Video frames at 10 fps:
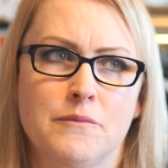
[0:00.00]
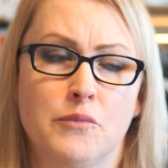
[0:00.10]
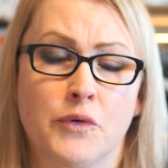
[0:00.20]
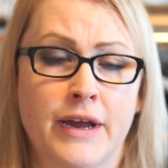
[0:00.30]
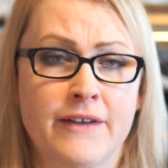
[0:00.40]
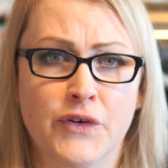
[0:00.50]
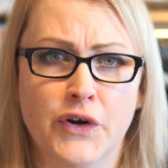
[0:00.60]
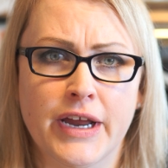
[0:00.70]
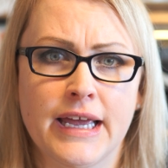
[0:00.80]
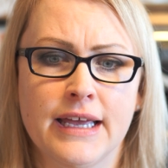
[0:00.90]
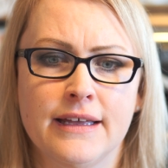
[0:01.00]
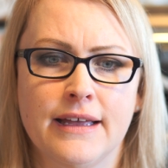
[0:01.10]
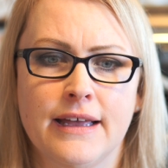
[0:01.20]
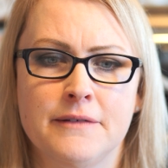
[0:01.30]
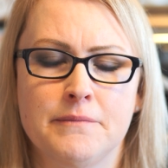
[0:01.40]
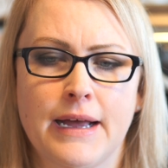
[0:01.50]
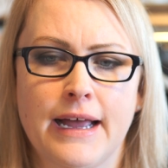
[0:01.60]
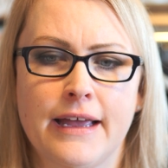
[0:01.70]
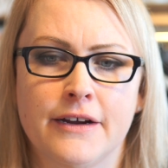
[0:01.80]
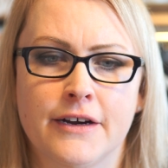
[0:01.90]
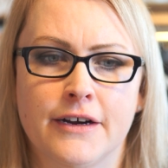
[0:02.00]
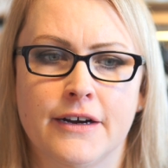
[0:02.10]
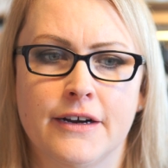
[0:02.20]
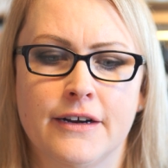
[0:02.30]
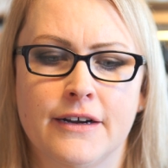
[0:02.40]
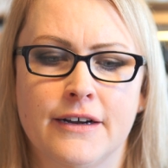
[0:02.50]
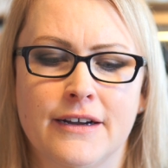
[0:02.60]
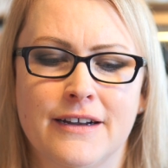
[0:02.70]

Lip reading: bravery and by her